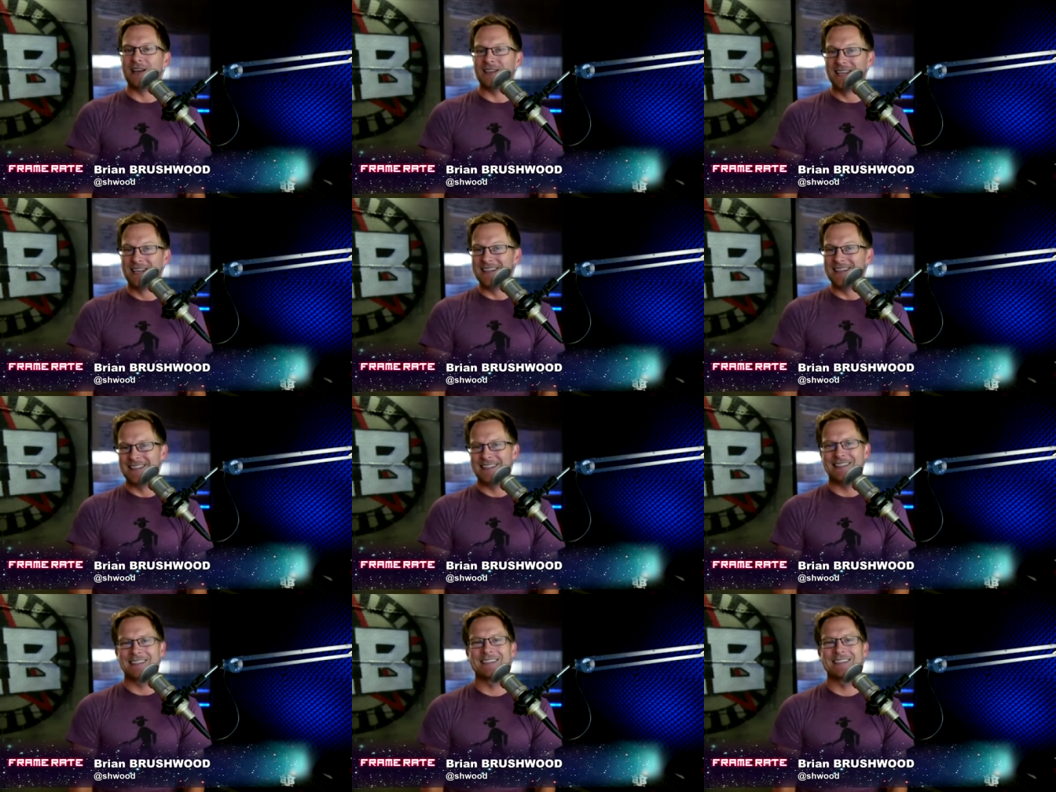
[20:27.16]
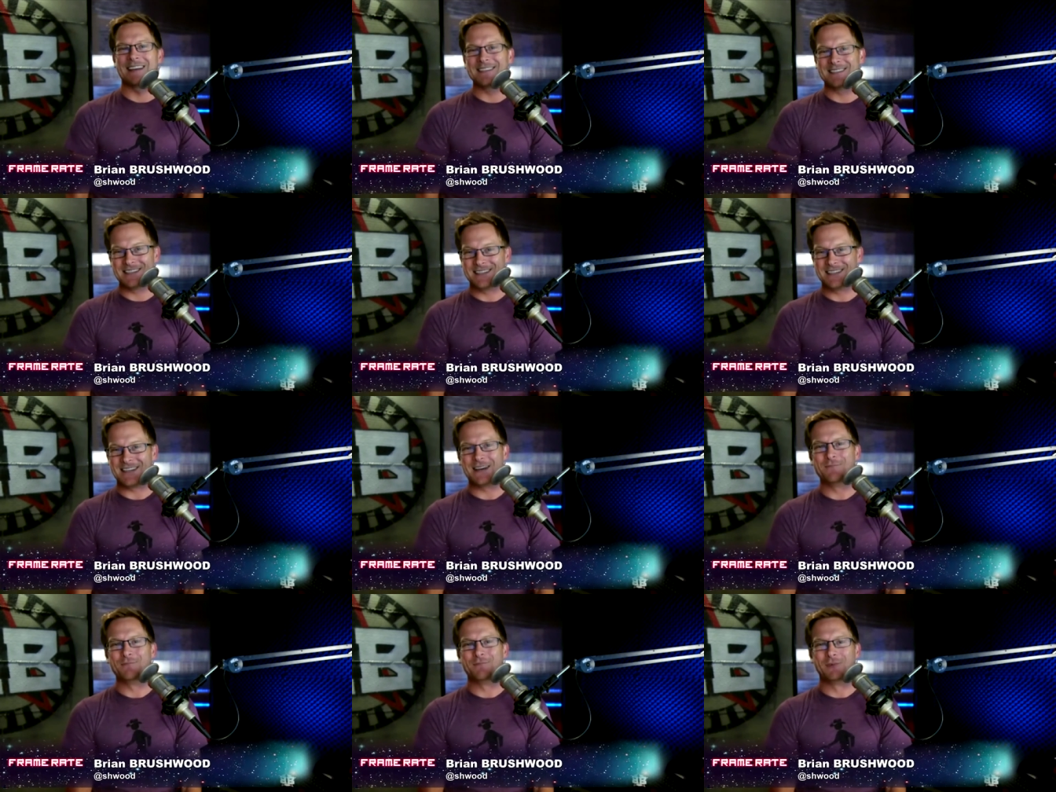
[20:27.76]
doesn't
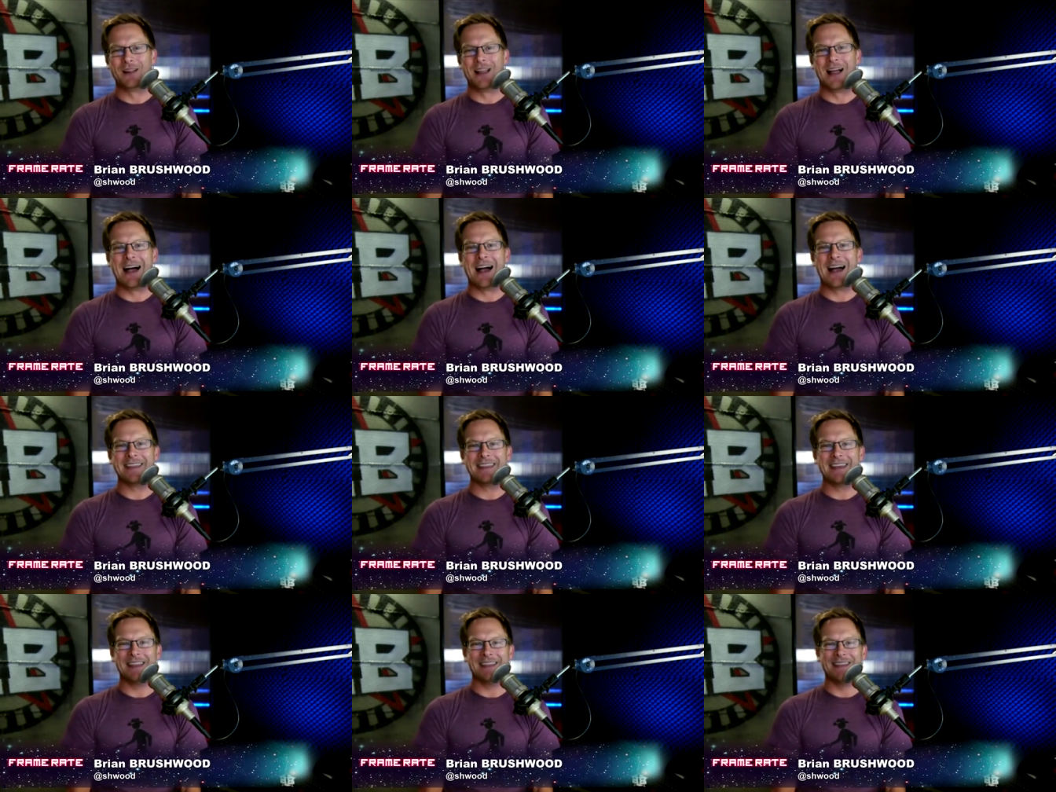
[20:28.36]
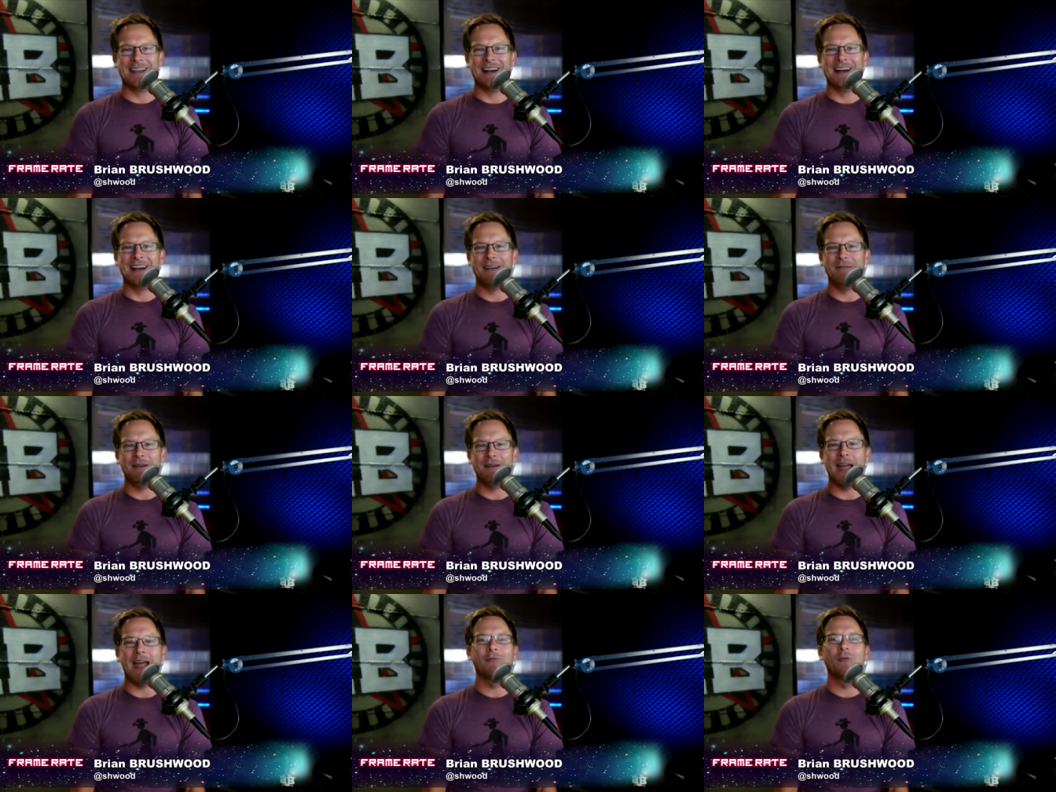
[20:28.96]
doesn't imply that
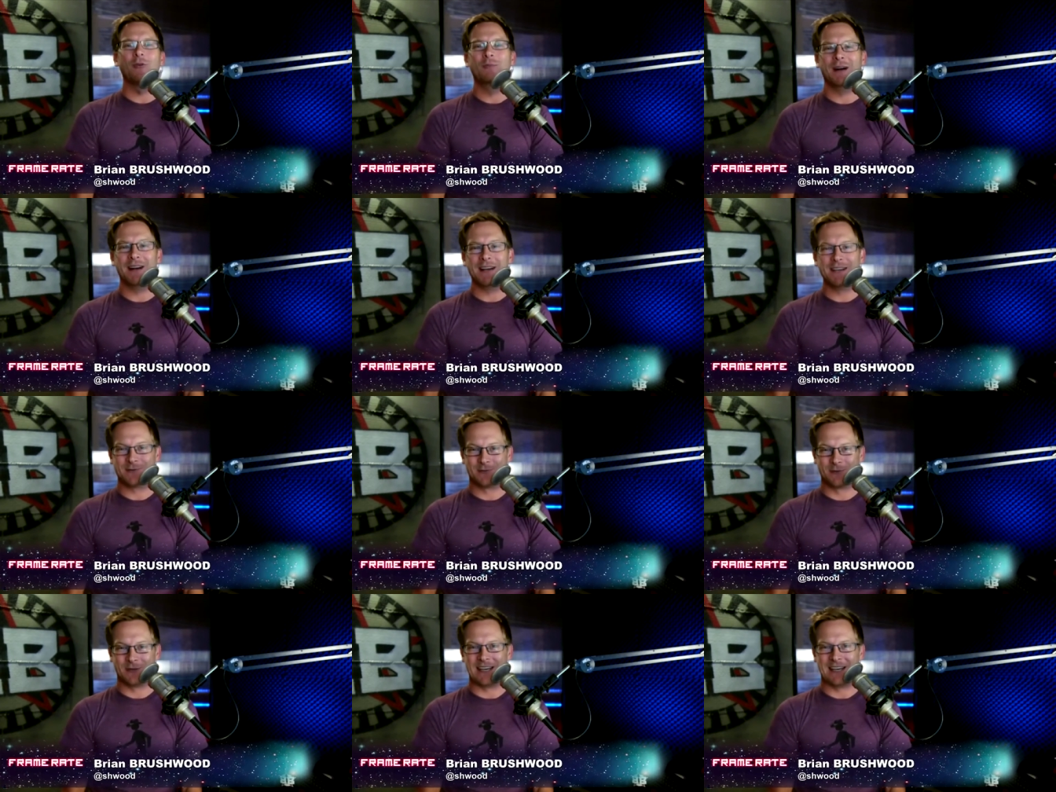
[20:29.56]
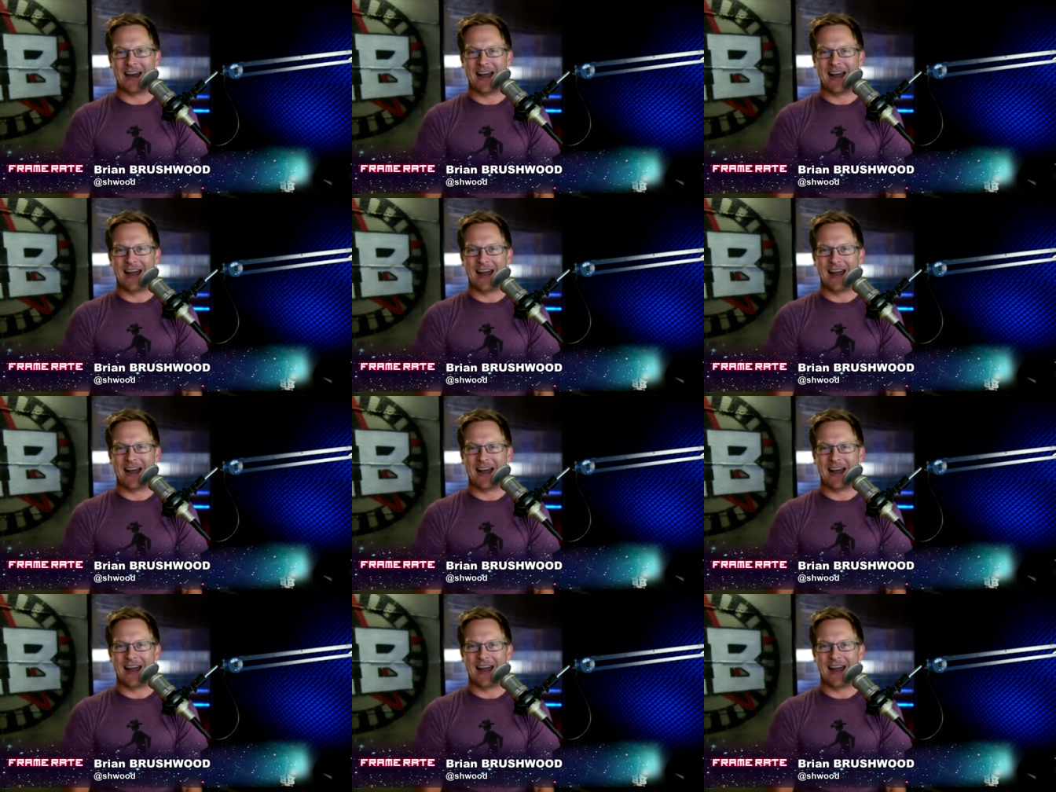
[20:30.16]
uh, everybody's well,